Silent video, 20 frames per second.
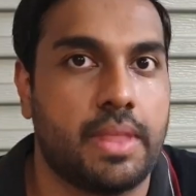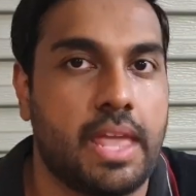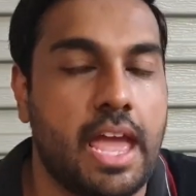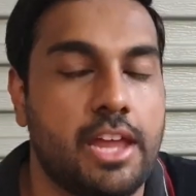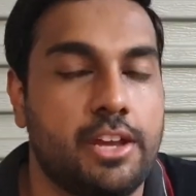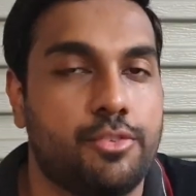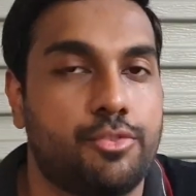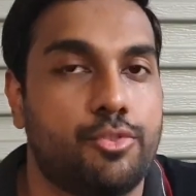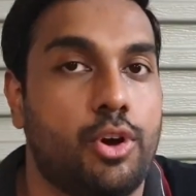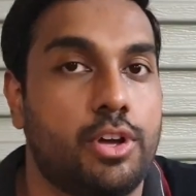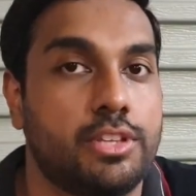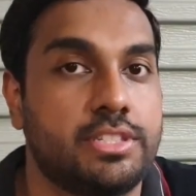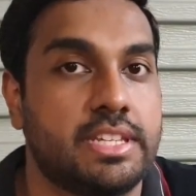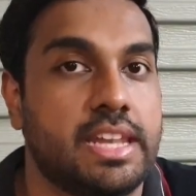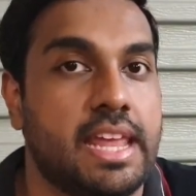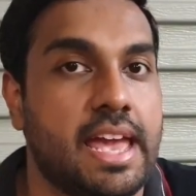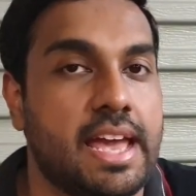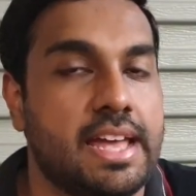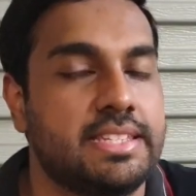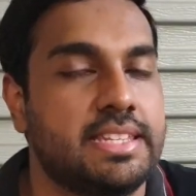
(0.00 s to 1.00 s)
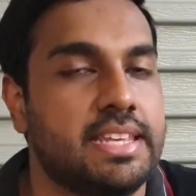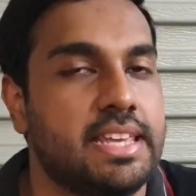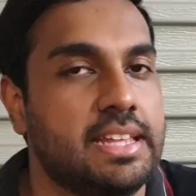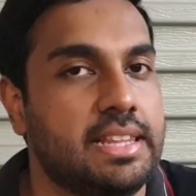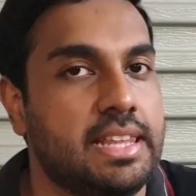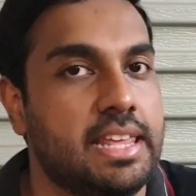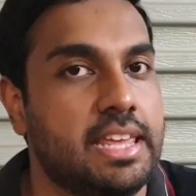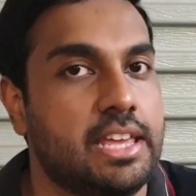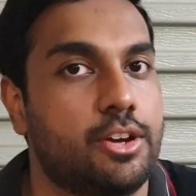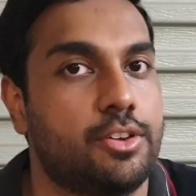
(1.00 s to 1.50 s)
And of course it adds a
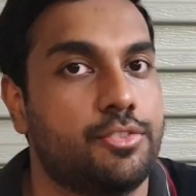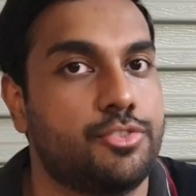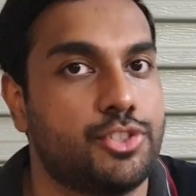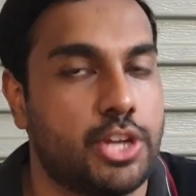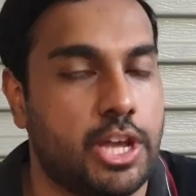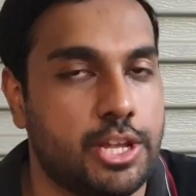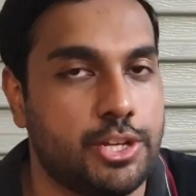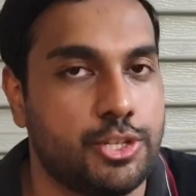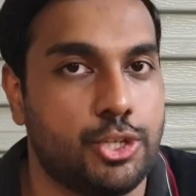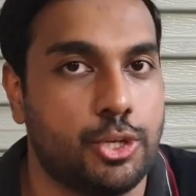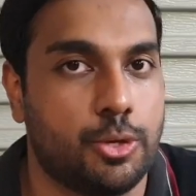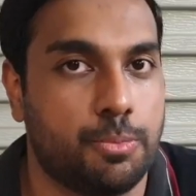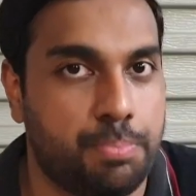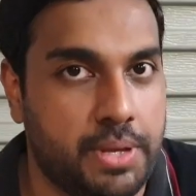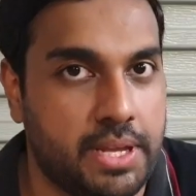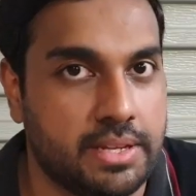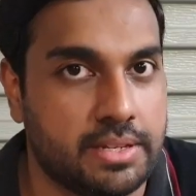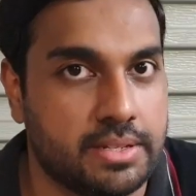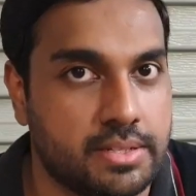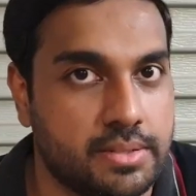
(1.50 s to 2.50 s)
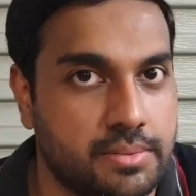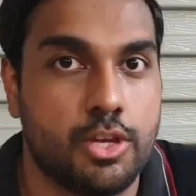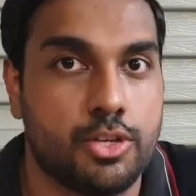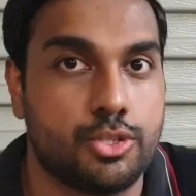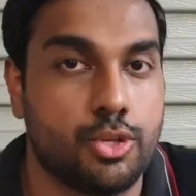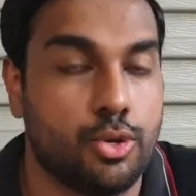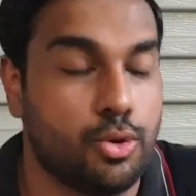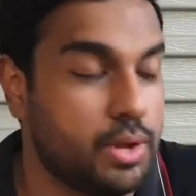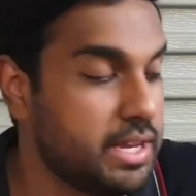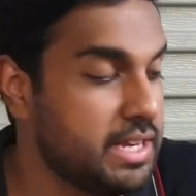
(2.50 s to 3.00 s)
layer of shine to your paint.
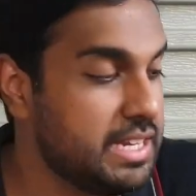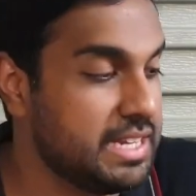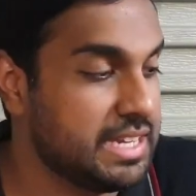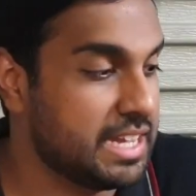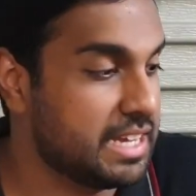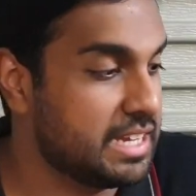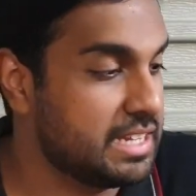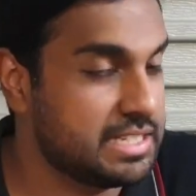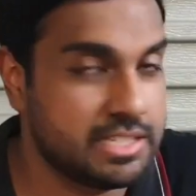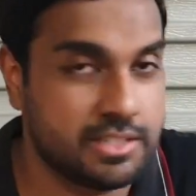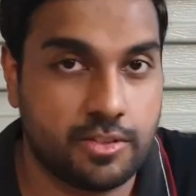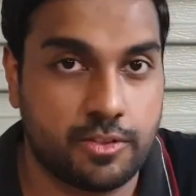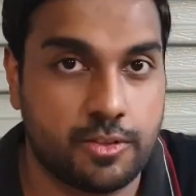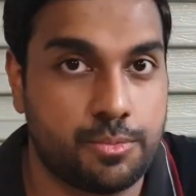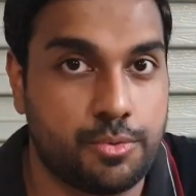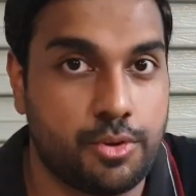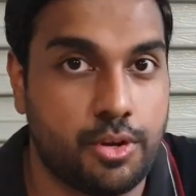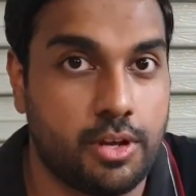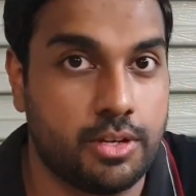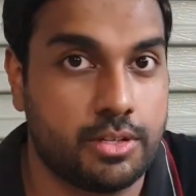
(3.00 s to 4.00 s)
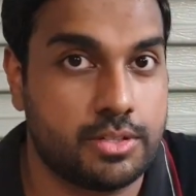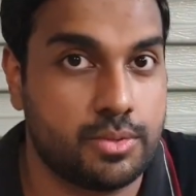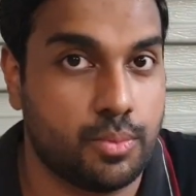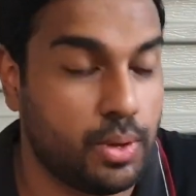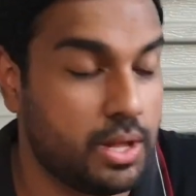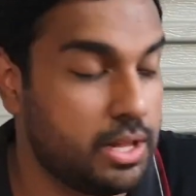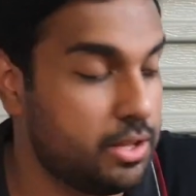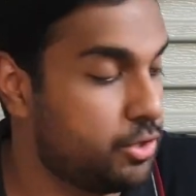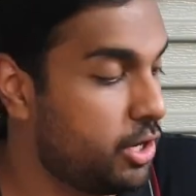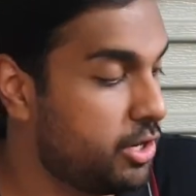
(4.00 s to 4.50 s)
So any negatives of the product?
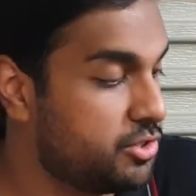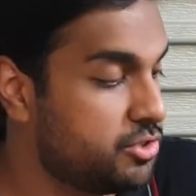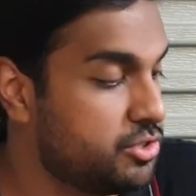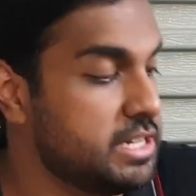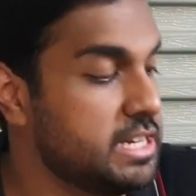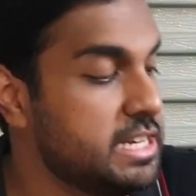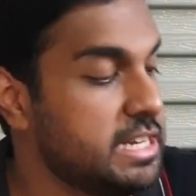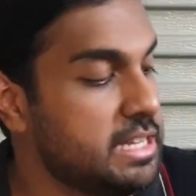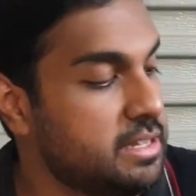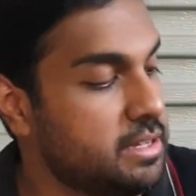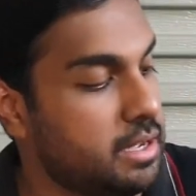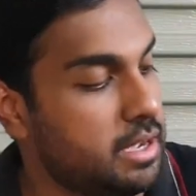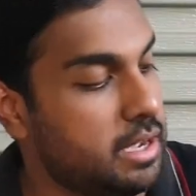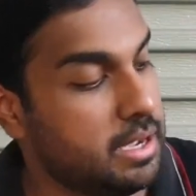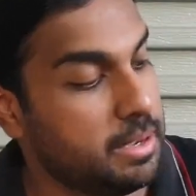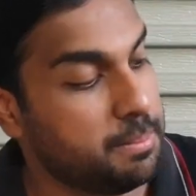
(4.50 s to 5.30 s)
Well, not really.